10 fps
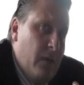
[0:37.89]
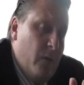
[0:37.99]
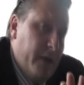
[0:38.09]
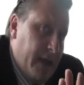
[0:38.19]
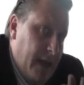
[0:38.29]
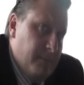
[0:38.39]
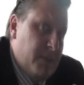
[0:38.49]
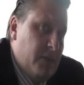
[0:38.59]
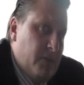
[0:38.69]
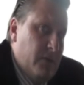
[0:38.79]
when it
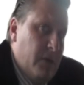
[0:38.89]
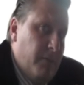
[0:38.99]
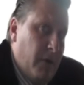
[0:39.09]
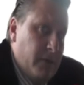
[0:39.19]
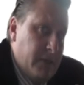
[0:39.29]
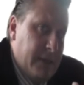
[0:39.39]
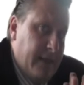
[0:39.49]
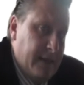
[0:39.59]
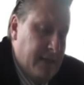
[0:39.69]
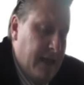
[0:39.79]
comes to
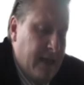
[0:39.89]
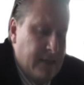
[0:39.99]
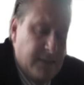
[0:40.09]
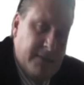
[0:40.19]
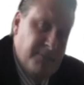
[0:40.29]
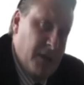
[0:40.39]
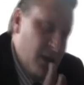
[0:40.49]
approaching that task.